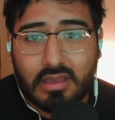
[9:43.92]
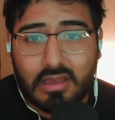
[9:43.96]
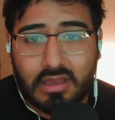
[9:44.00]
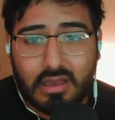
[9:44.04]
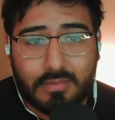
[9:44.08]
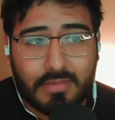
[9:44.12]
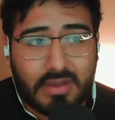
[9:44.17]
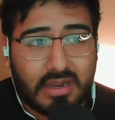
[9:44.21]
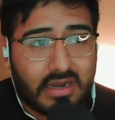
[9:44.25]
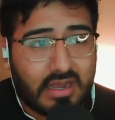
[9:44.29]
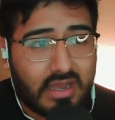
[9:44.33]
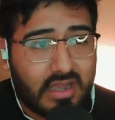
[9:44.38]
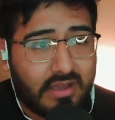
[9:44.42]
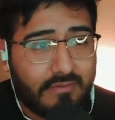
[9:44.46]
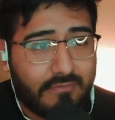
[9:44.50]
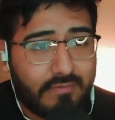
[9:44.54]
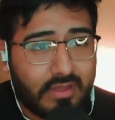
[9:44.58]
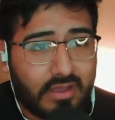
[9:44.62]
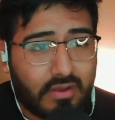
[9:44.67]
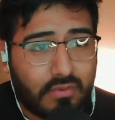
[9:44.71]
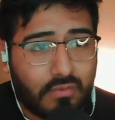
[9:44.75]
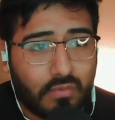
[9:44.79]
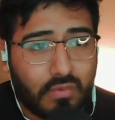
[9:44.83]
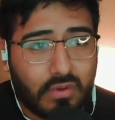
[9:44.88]
I mean, I have
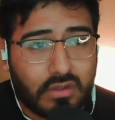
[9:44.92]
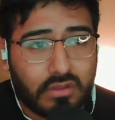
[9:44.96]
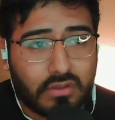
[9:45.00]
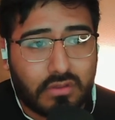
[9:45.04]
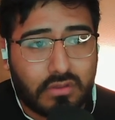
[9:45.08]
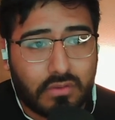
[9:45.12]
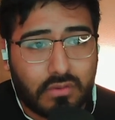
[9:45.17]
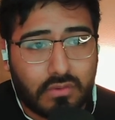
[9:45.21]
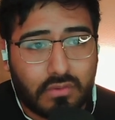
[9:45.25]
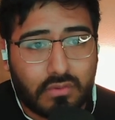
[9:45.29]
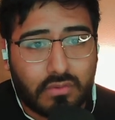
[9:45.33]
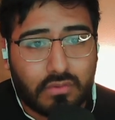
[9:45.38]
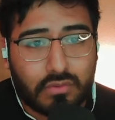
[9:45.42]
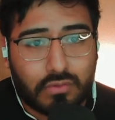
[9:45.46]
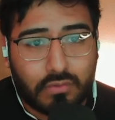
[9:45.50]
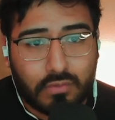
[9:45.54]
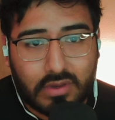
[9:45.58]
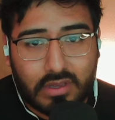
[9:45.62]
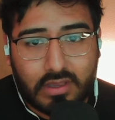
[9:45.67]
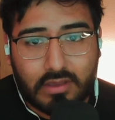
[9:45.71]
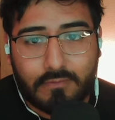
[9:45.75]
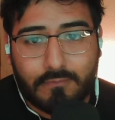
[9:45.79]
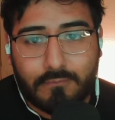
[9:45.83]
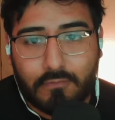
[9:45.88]
like 1, 2,
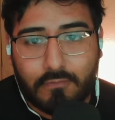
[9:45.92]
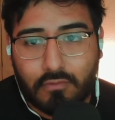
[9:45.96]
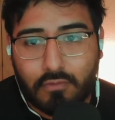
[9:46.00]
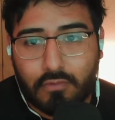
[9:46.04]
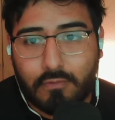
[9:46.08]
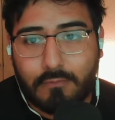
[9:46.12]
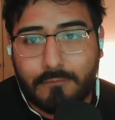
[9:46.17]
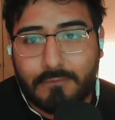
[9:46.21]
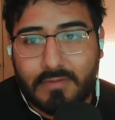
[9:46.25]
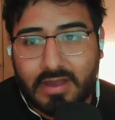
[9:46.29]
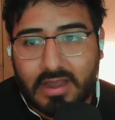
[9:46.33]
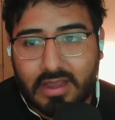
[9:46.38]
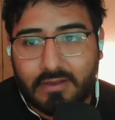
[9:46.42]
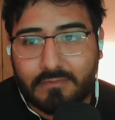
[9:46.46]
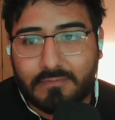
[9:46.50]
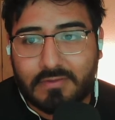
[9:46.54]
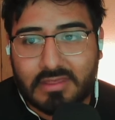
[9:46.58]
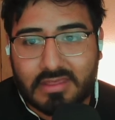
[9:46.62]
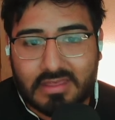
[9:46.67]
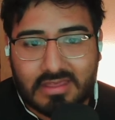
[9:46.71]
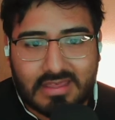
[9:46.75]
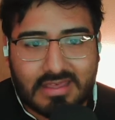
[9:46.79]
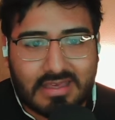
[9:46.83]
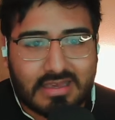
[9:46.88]
3, 4, 5,
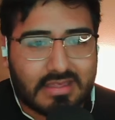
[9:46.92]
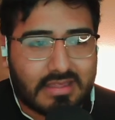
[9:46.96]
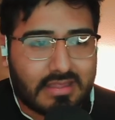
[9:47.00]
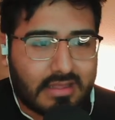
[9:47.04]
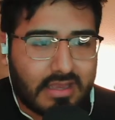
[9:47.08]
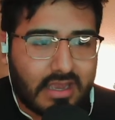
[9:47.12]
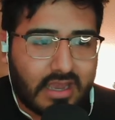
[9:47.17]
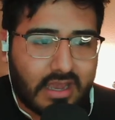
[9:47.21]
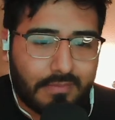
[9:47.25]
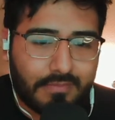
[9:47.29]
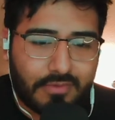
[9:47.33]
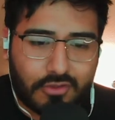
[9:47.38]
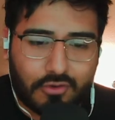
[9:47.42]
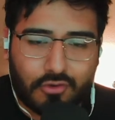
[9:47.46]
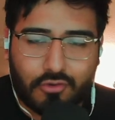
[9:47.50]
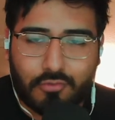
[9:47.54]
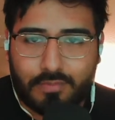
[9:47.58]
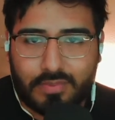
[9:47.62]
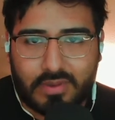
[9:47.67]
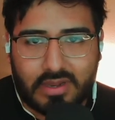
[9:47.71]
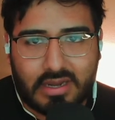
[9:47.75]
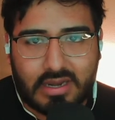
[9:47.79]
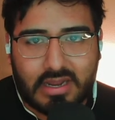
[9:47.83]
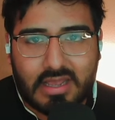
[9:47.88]
6 tabs
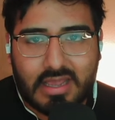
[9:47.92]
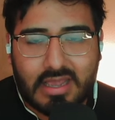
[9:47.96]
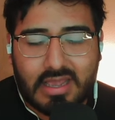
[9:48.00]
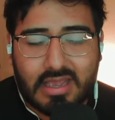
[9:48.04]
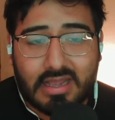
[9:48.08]
open.